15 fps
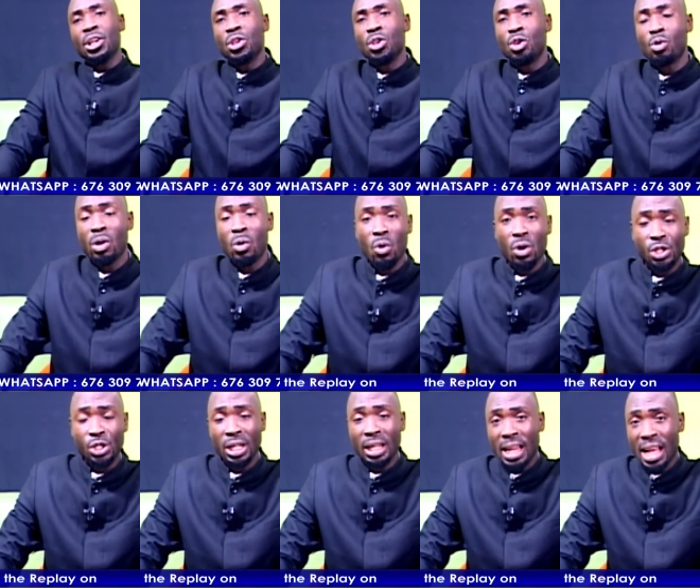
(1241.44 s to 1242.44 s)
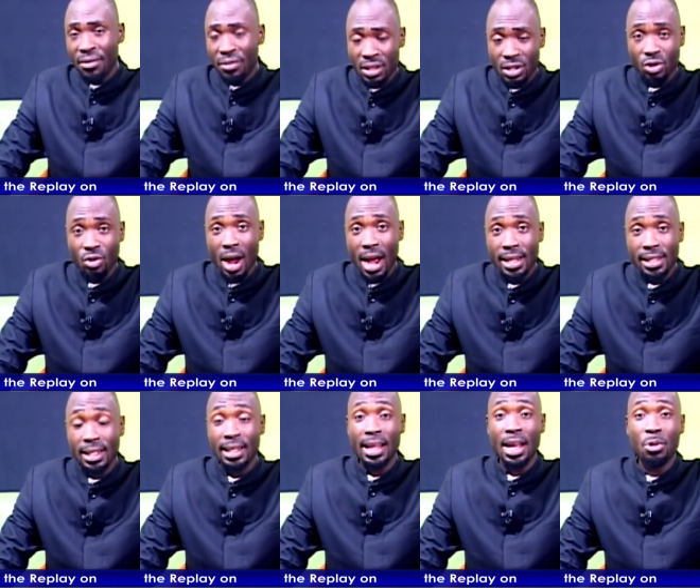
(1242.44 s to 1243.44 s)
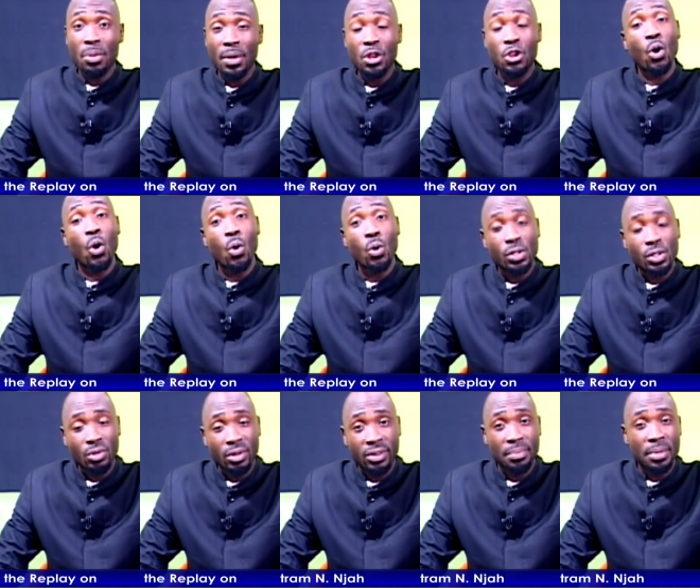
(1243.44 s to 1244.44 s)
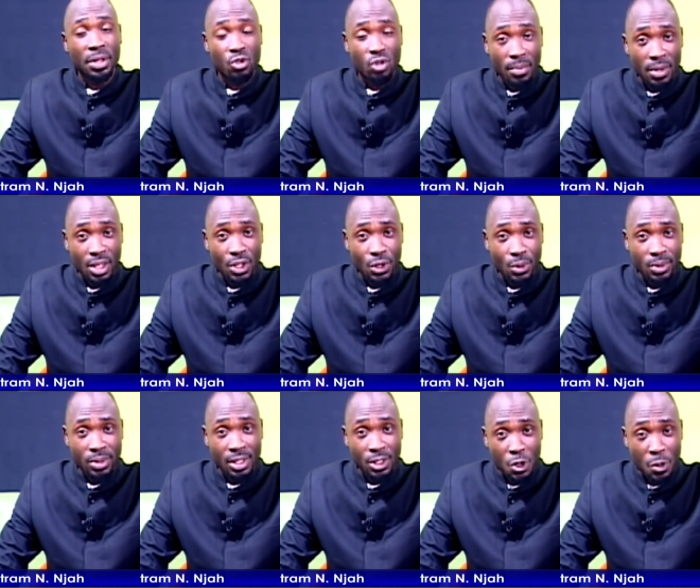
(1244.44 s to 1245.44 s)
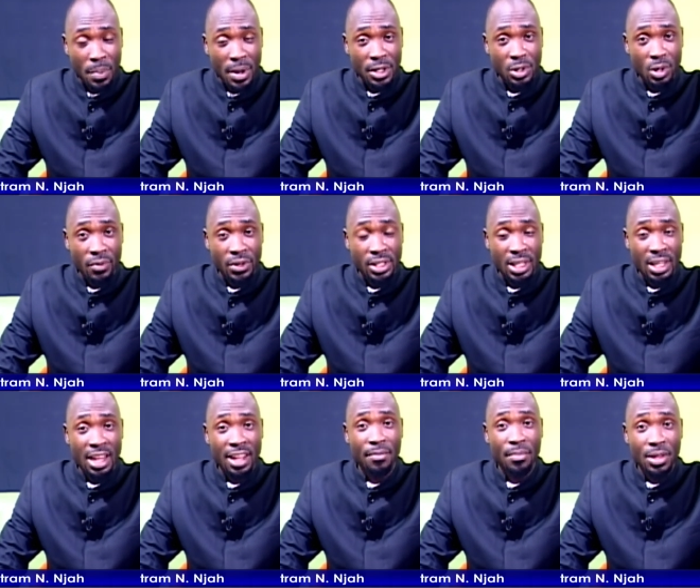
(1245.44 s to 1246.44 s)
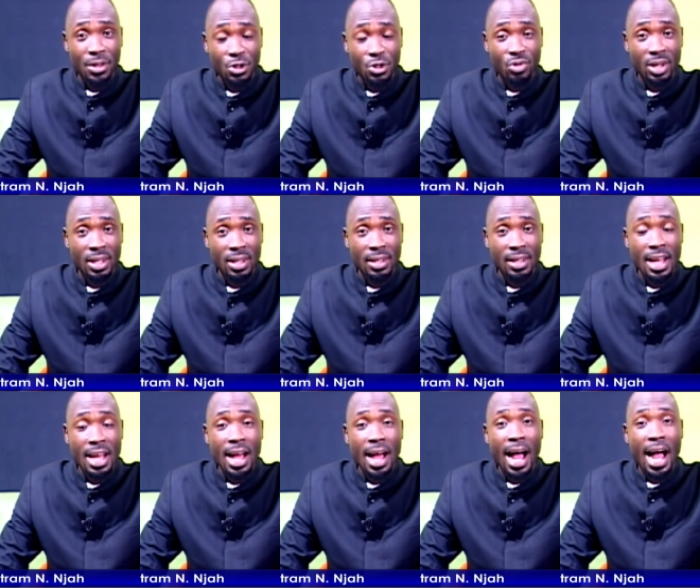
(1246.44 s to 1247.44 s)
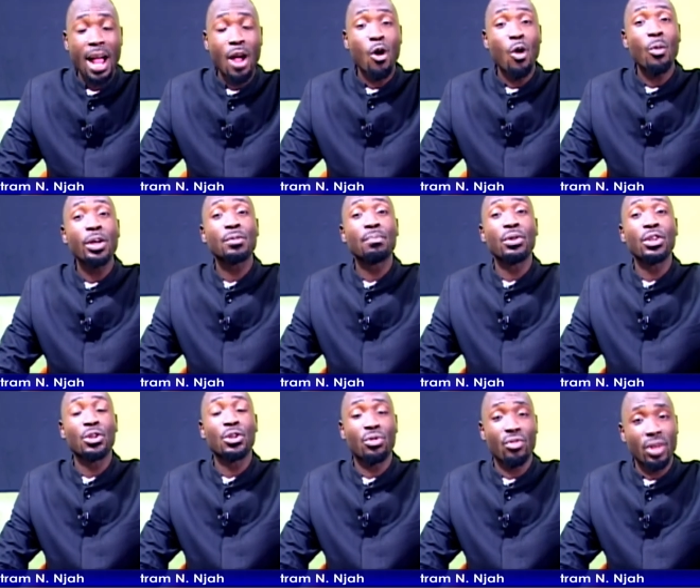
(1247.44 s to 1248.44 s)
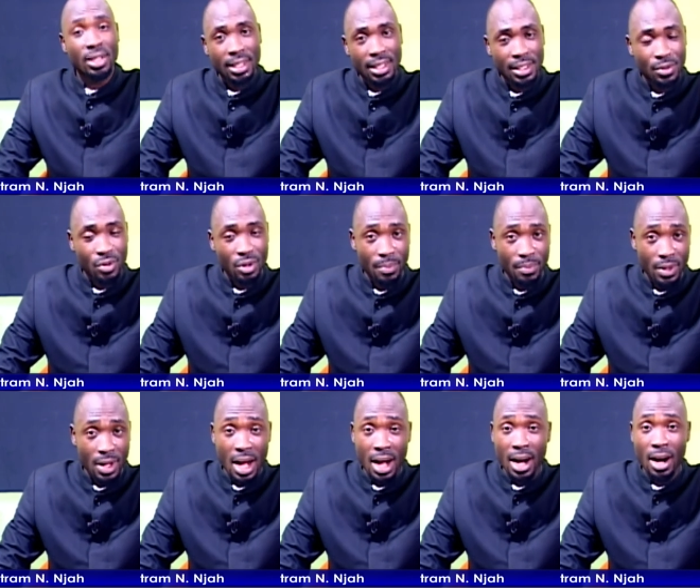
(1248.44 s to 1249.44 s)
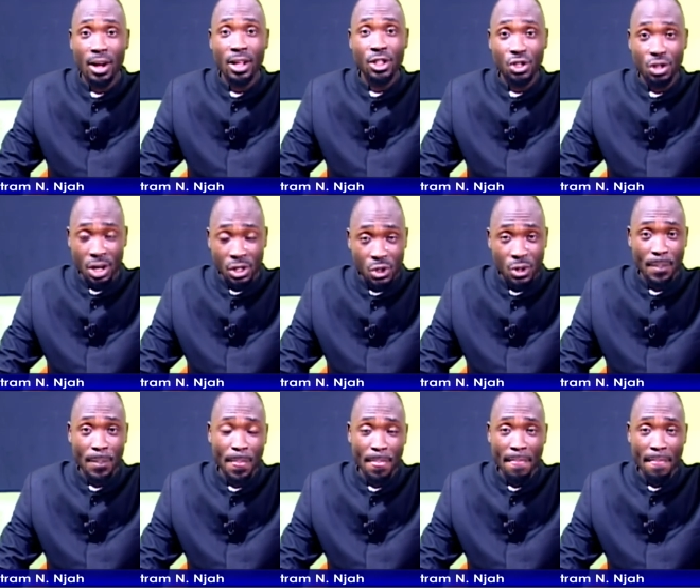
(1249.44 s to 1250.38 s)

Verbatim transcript: you were watching Life in Christ, and I remain your host, Reverend Bertram Nginyu, Senior Pastor of Eternal Life Ministry. I always bring you greetings from our church,